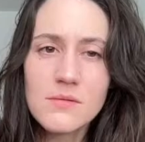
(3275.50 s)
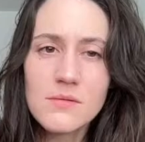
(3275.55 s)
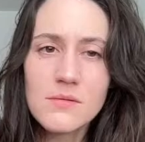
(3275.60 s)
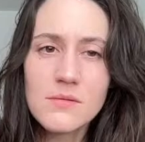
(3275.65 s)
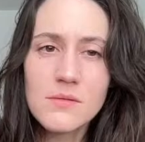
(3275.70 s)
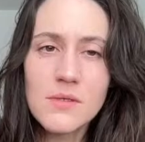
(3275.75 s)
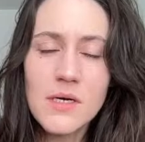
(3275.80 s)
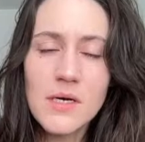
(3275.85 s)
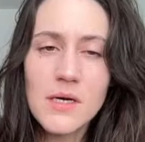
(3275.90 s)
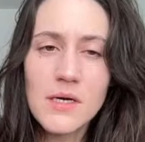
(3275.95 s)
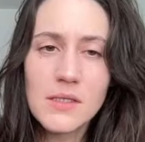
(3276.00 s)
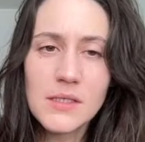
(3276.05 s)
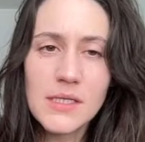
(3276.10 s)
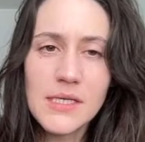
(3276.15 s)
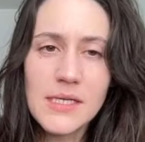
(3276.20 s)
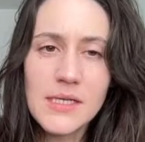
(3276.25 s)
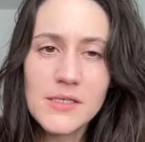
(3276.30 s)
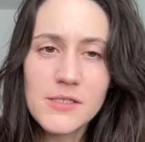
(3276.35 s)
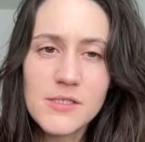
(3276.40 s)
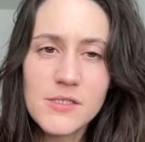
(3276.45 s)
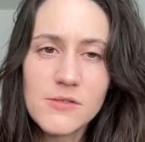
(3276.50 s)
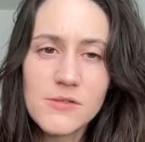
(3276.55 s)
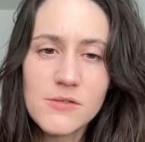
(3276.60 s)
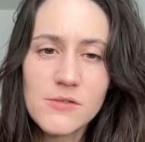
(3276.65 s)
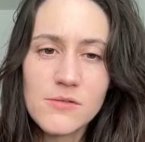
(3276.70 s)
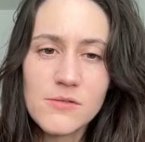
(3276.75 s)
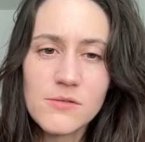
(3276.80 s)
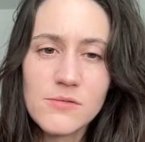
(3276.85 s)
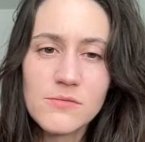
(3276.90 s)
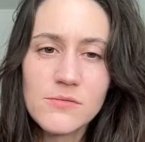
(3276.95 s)
Leading
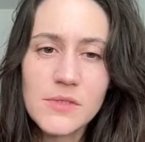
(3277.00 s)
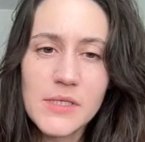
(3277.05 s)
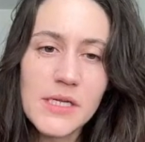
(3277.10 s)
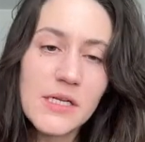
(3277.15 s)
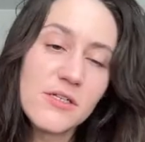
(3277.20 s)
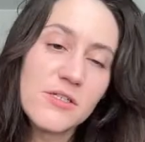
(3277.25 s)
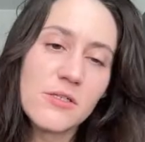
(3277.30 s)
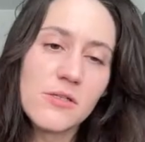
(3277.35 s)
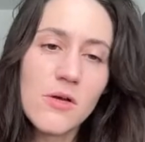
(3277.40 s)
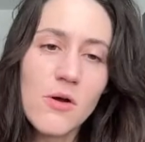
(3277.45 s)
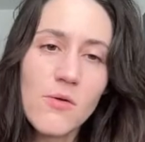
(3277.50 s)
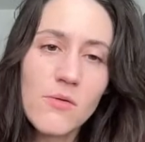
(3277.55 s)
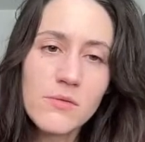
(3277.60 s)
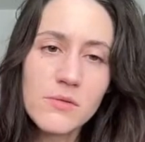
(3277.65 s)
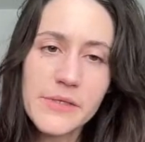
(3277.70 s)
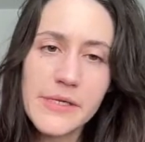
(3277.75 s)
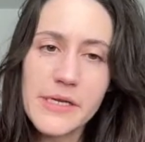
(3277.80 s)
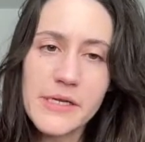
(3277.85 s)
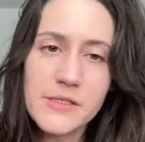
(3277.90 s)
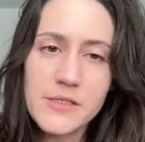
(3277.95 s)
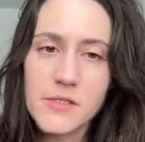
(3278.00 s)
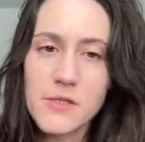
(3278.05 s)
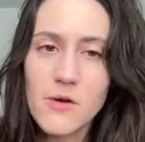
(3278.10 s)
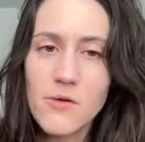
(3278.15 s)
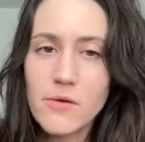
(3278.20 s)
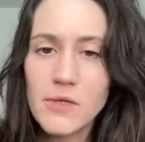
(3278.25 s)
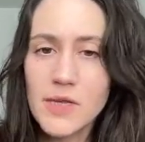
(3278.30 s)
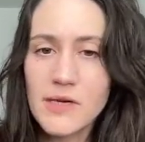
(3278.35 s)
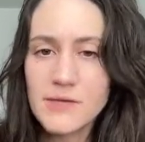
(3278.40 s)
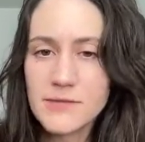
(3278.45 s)
to
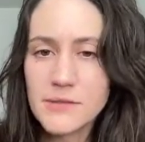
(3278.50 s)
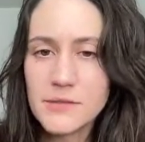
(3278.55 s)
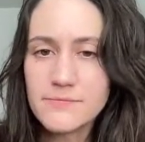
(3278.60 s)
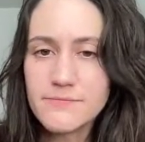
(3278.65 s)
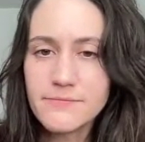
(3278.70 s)
lower level.